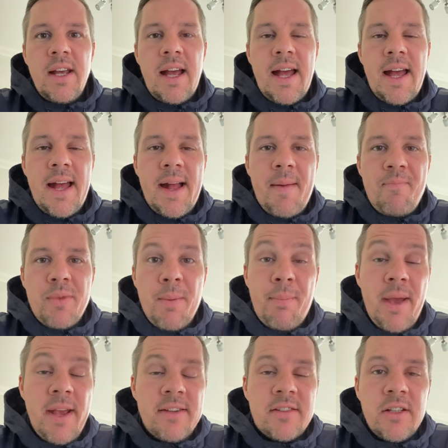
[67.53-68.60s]
and
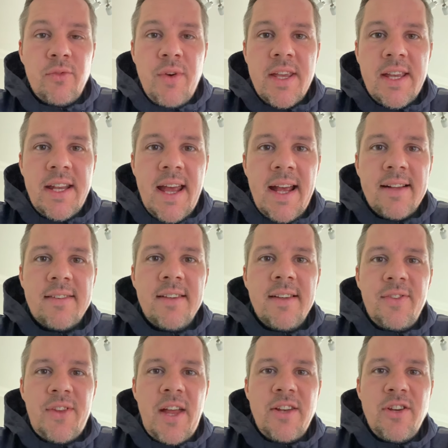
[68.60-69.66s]
basically reconnect,
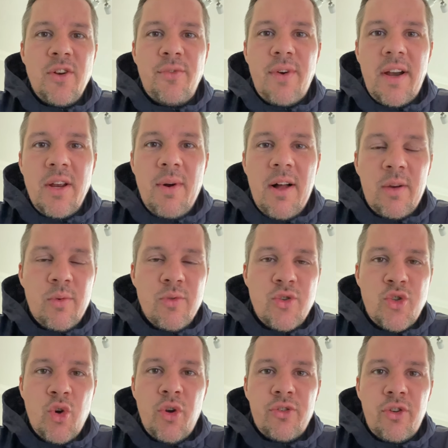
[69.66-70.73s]
then you're very welcome to
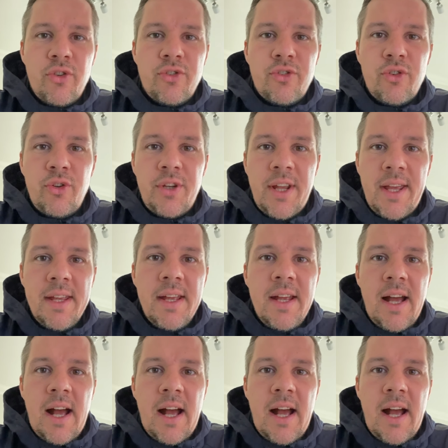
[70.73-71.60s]
join us on Sunday.